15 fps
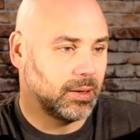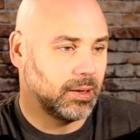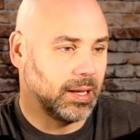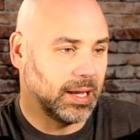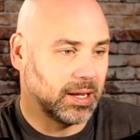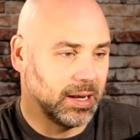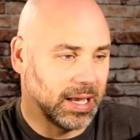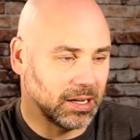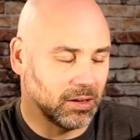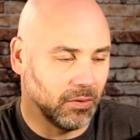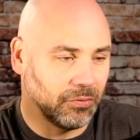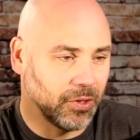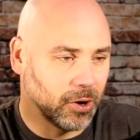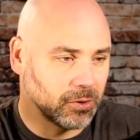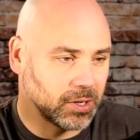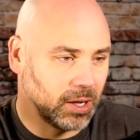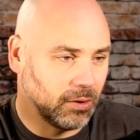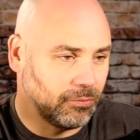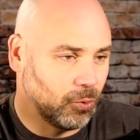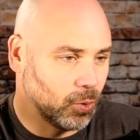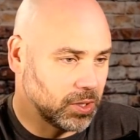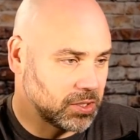and connected a 13 of
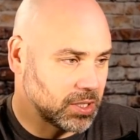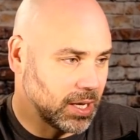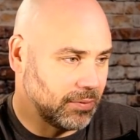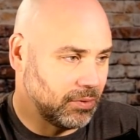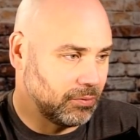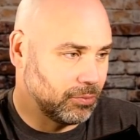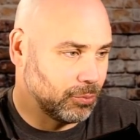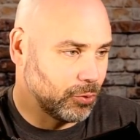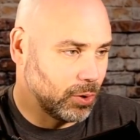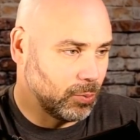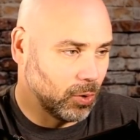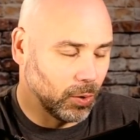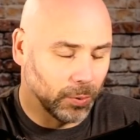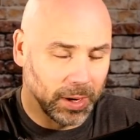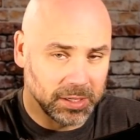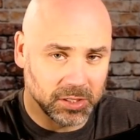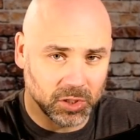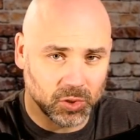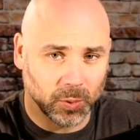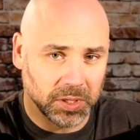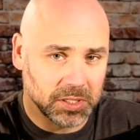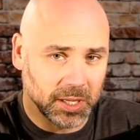47 from three-point range. It's
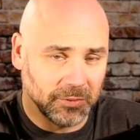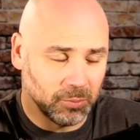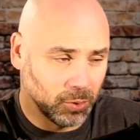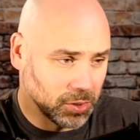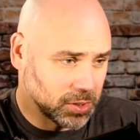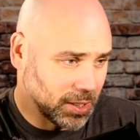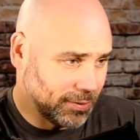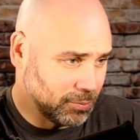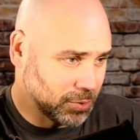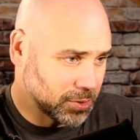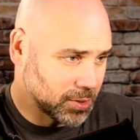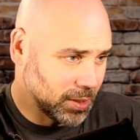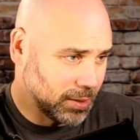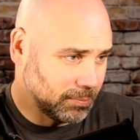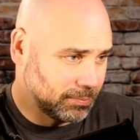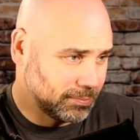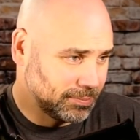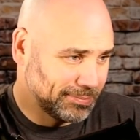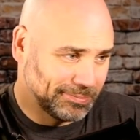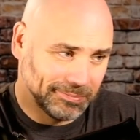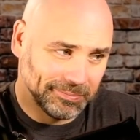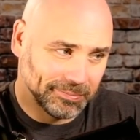27.7%.
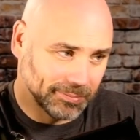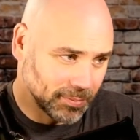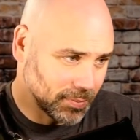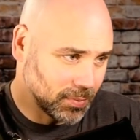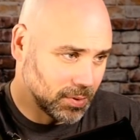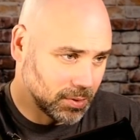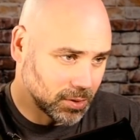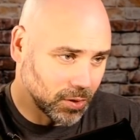So